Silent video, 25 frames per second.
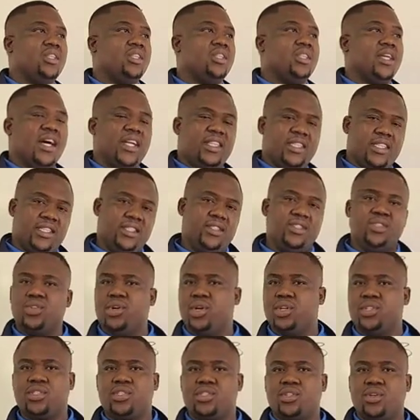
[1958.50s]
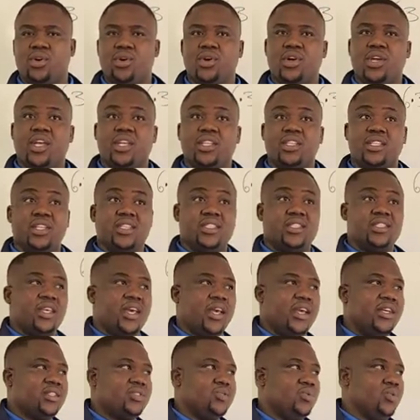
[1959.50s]
that is not so in this
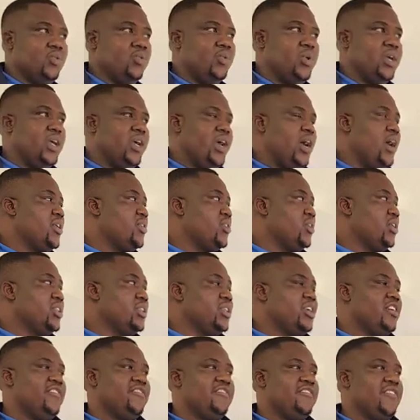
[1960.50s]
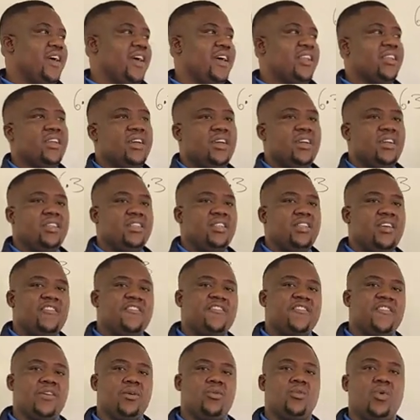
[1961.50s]
case. We are not given the
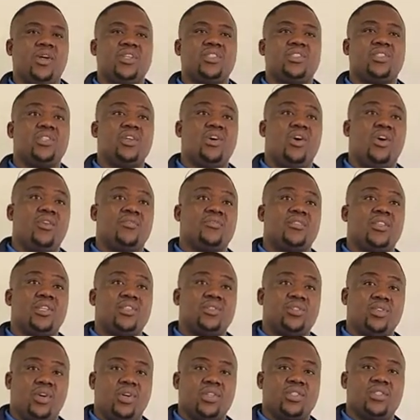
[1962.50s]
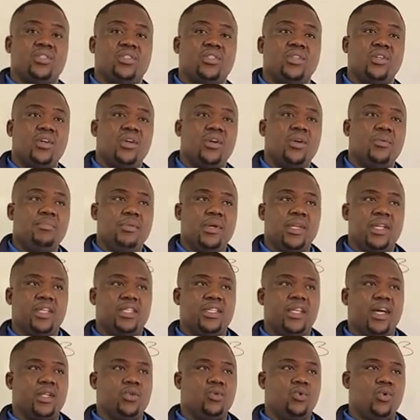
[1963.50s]
frequency of the source,
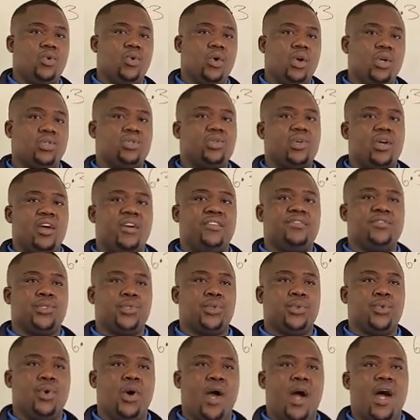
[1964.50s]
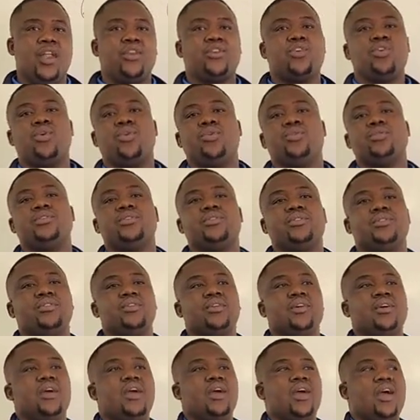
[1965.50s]
meaning that we're going to have two unknown.
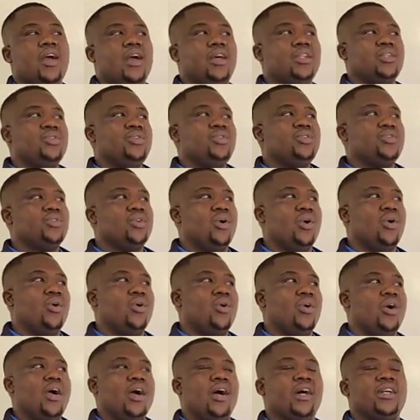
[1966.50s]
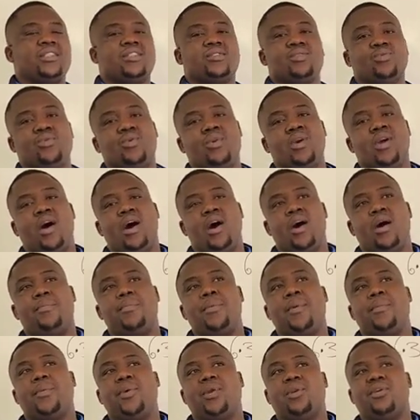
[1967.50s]
And you know, as we
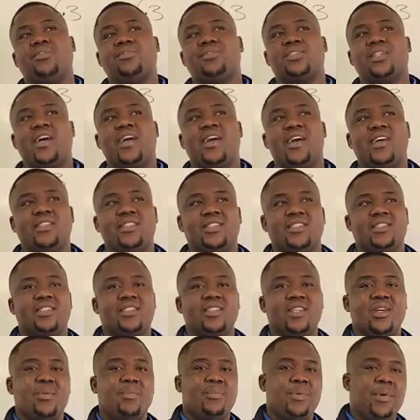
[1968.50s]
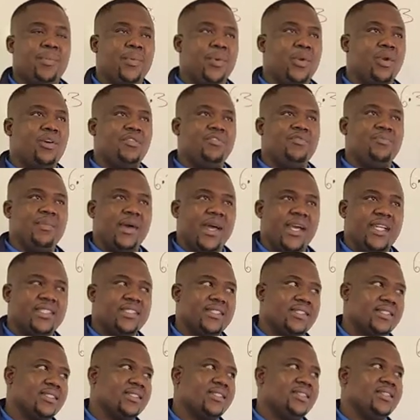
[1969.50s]
are people of science, people of
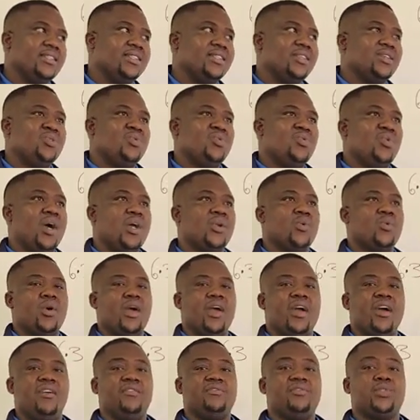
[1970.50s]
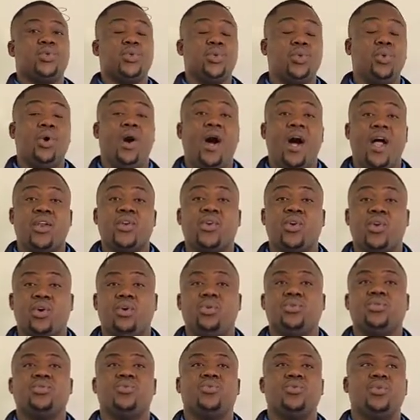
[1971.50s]
maths, when we have two
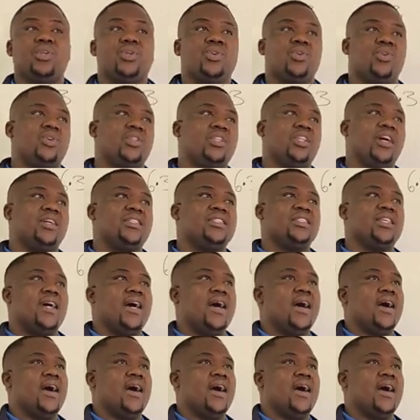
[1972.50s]
unknown, we know that